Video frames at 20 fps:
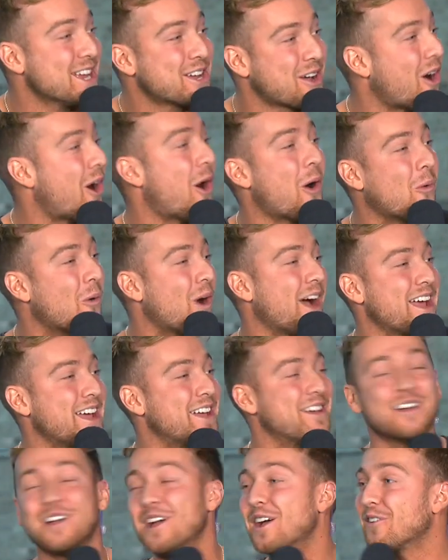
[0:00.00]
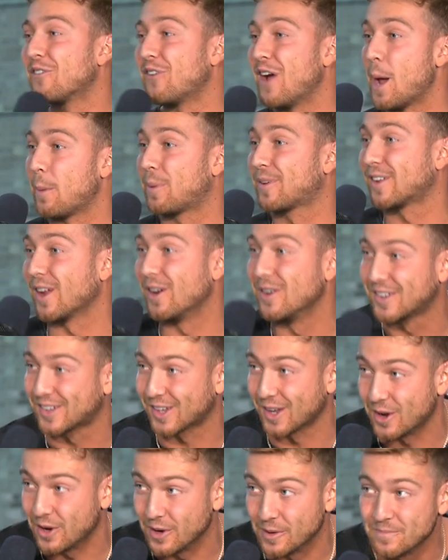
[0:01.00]
can't wait for episode
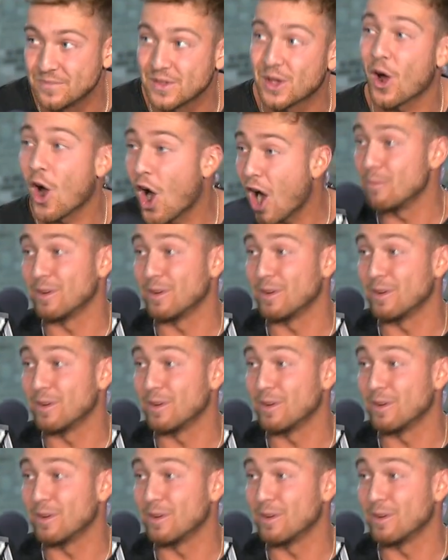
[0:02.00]
two. I'm